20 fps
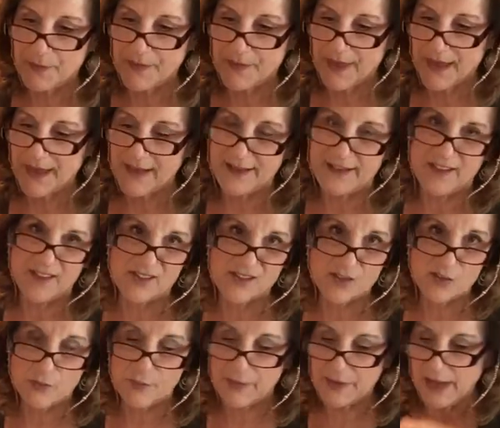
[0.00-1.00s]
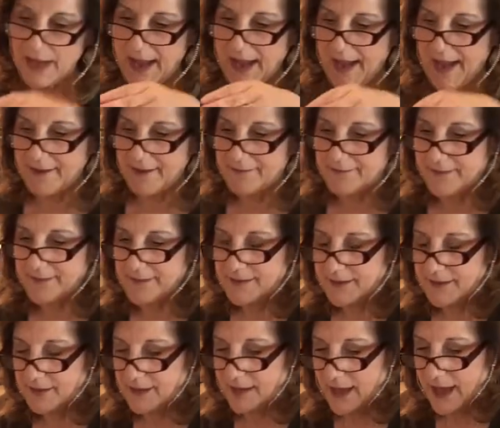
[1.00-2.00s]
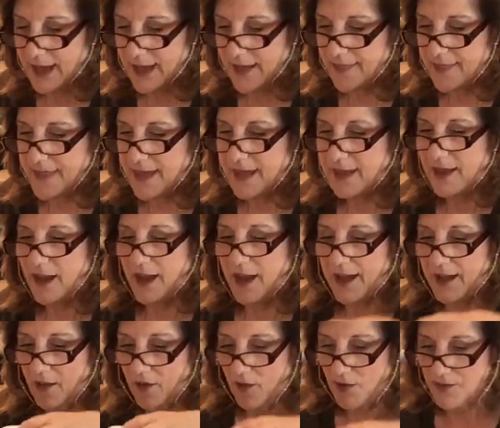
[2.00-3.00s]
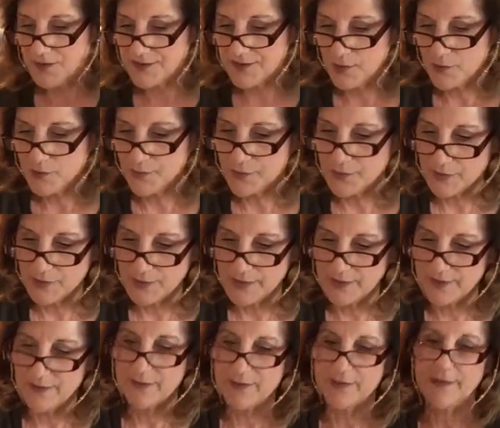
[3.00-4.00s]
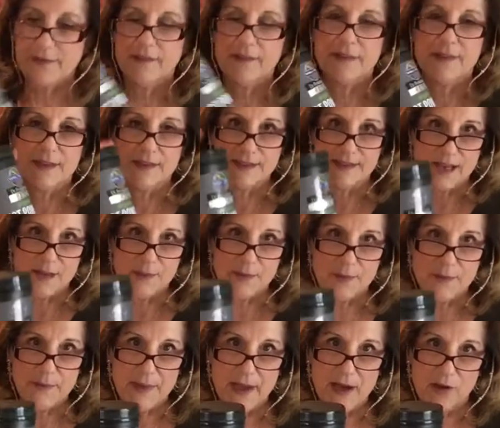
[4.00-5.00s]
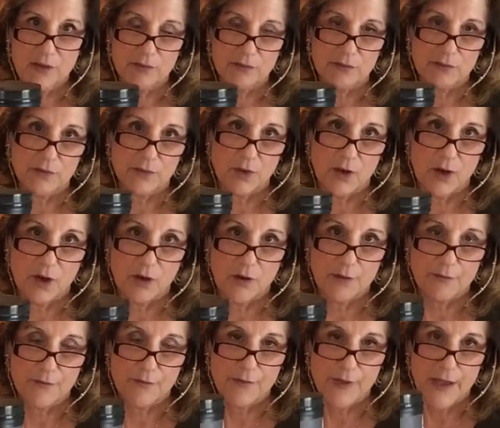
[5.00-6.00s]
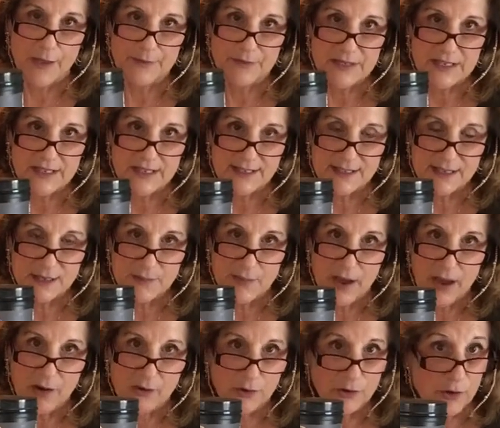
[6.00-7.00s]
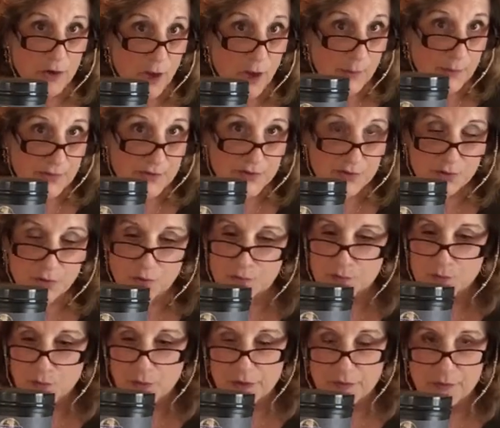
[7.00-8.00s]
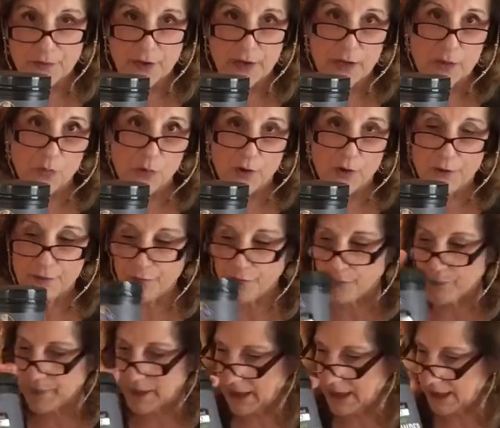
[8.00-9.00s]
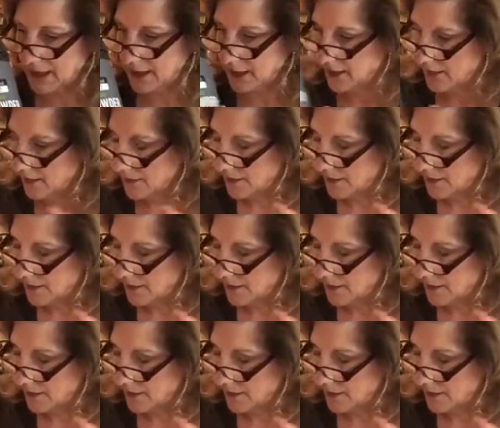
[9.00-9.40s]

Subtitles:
of that in, or a scoop and a half. And then I also put the same amount of MTC powder, a couple scoops, 1 for him, 1 for me.